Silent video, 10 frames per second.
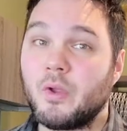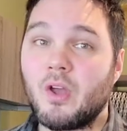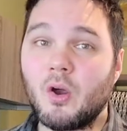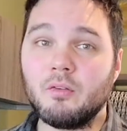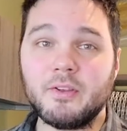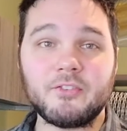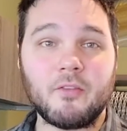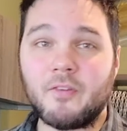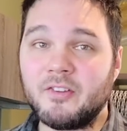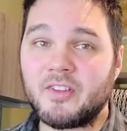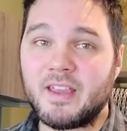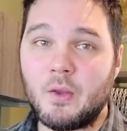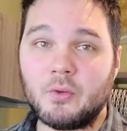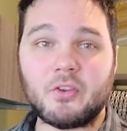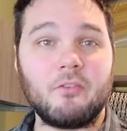Regardless, the funds I
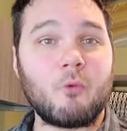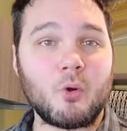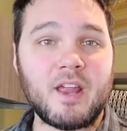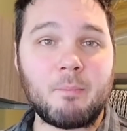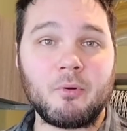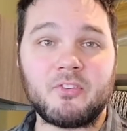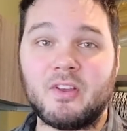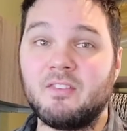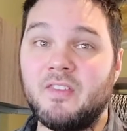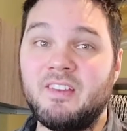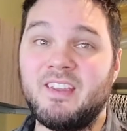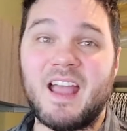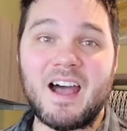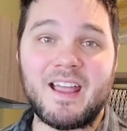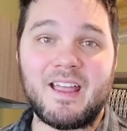use are 48%
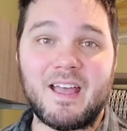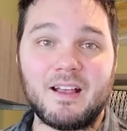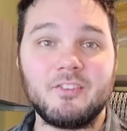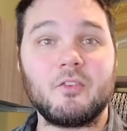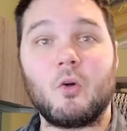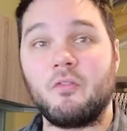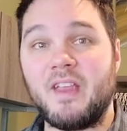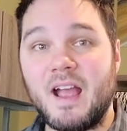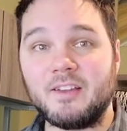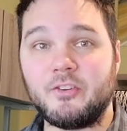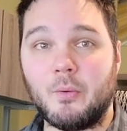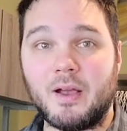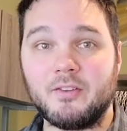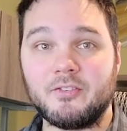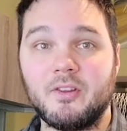VTIAX or
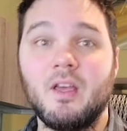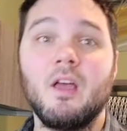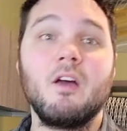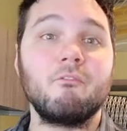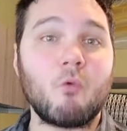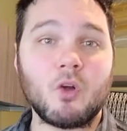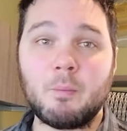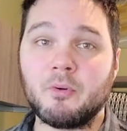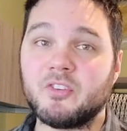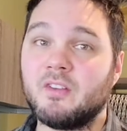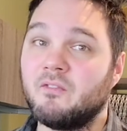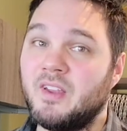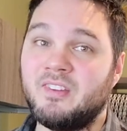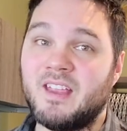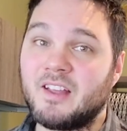VXUS, 40%
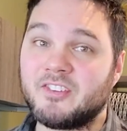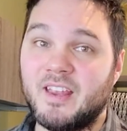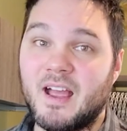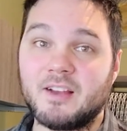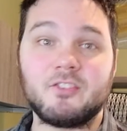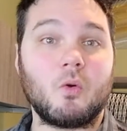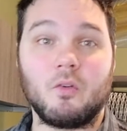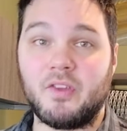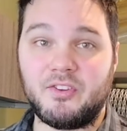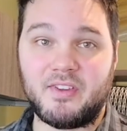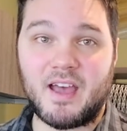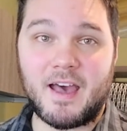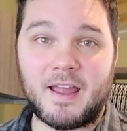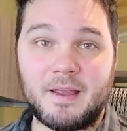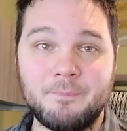VTSAX or
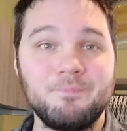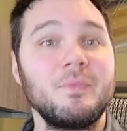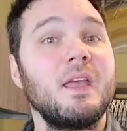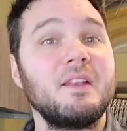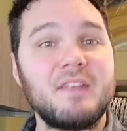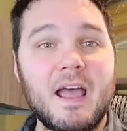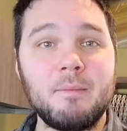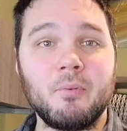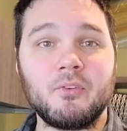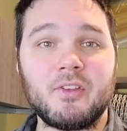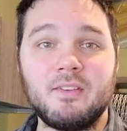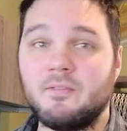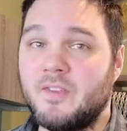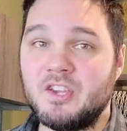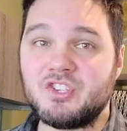VTI, 9%
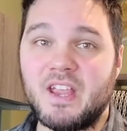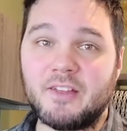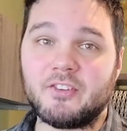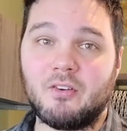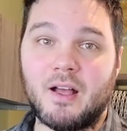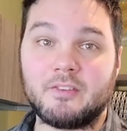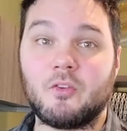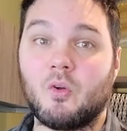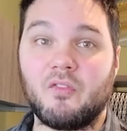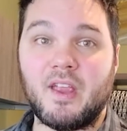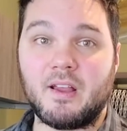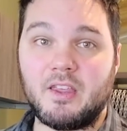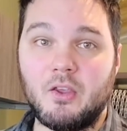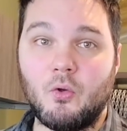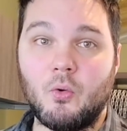VGSLX or
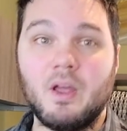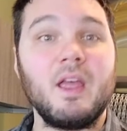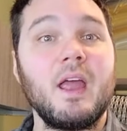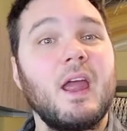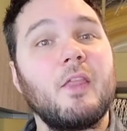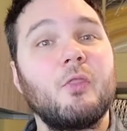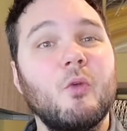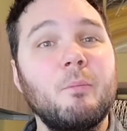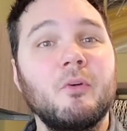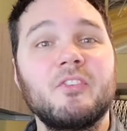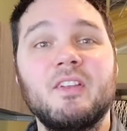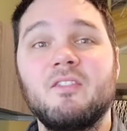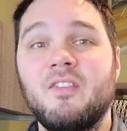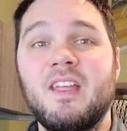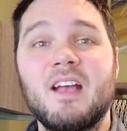VNQ, and
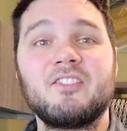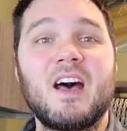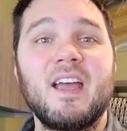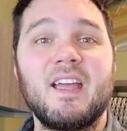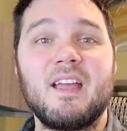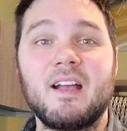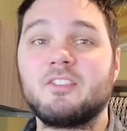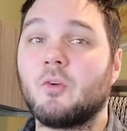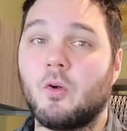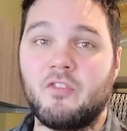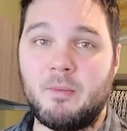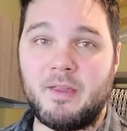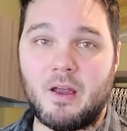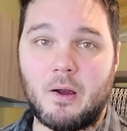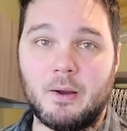3% VSIAX or
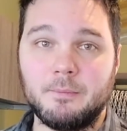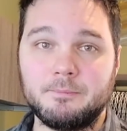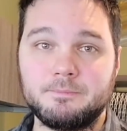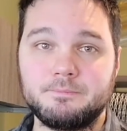VBR.